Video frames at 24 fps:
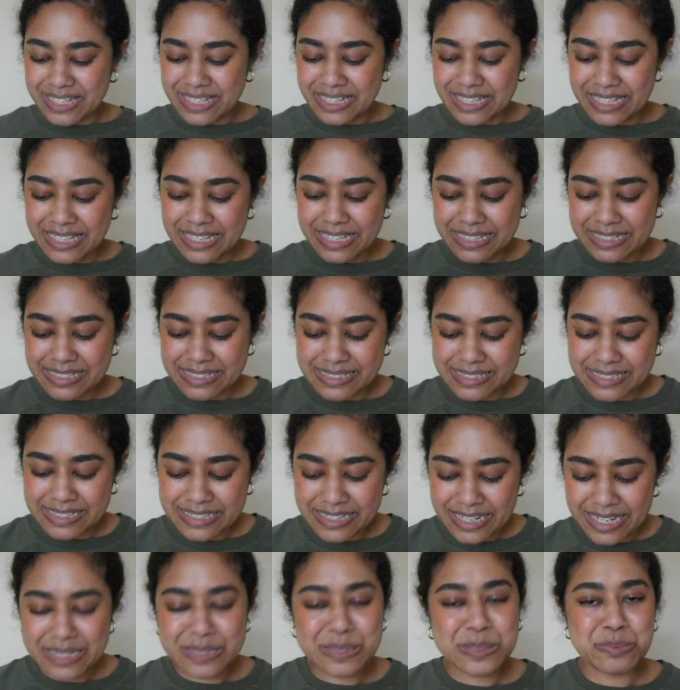it's a
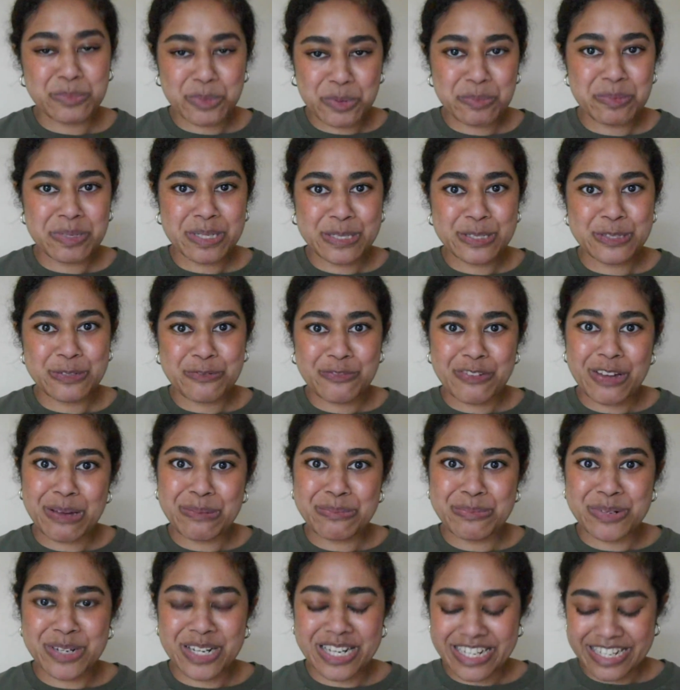nice small piece of
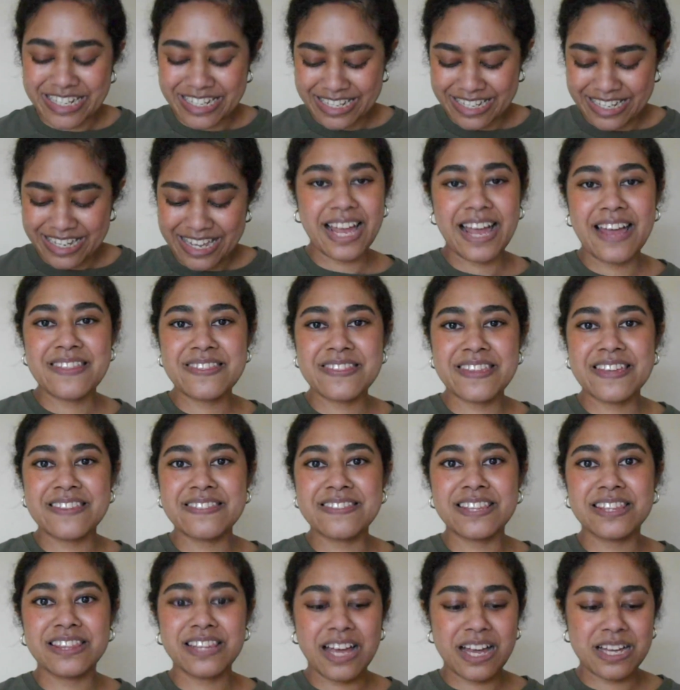fabric. And then
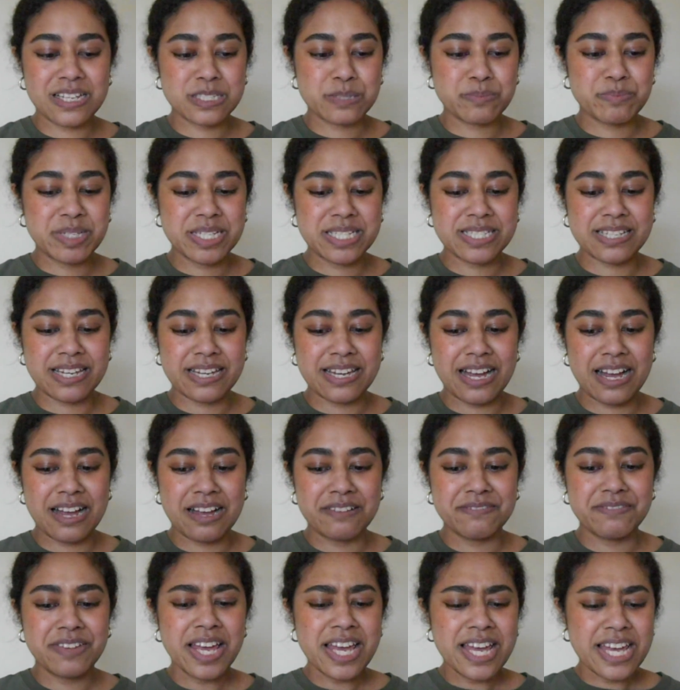the last piece I
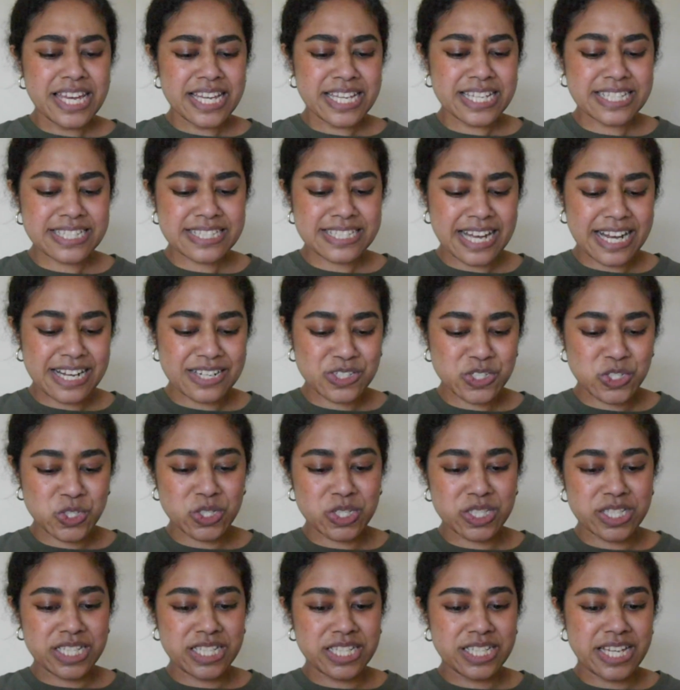have is
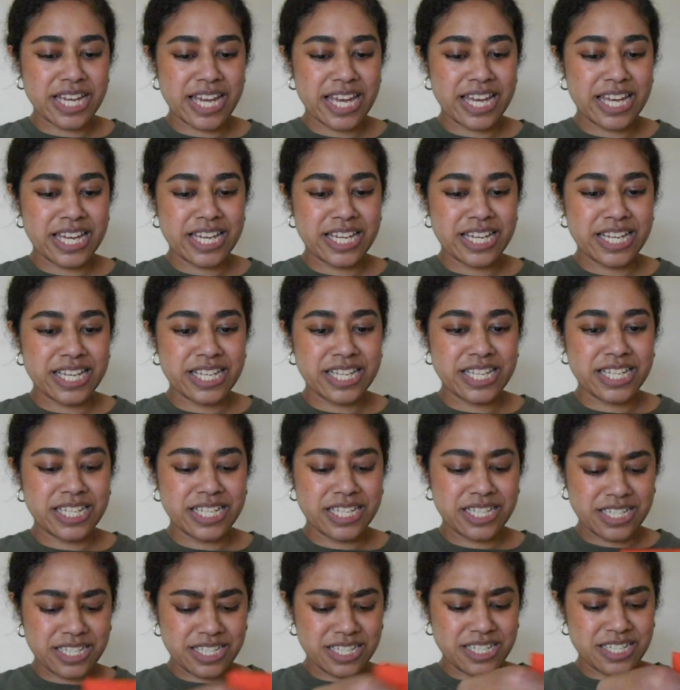actually
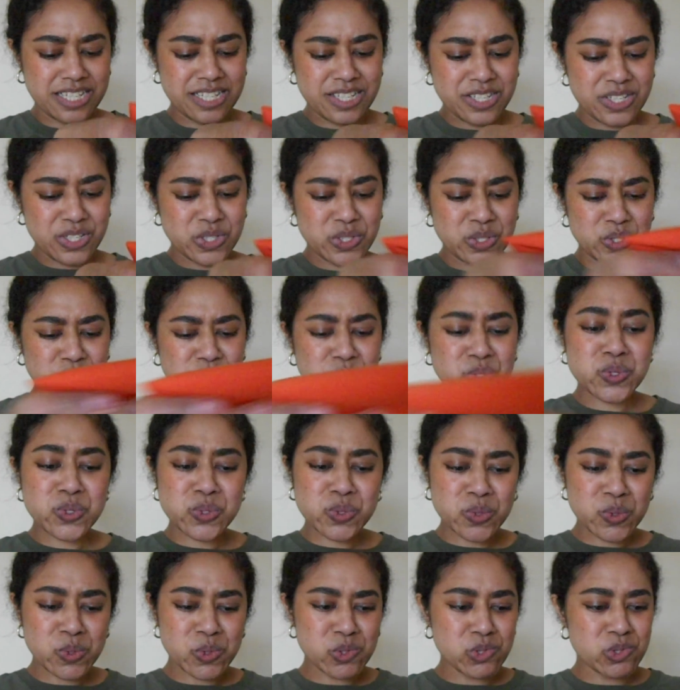a
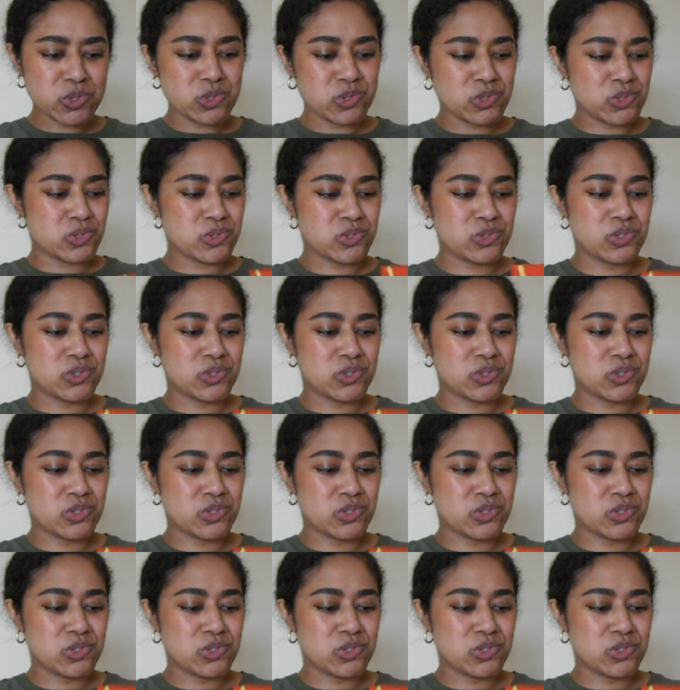sulu,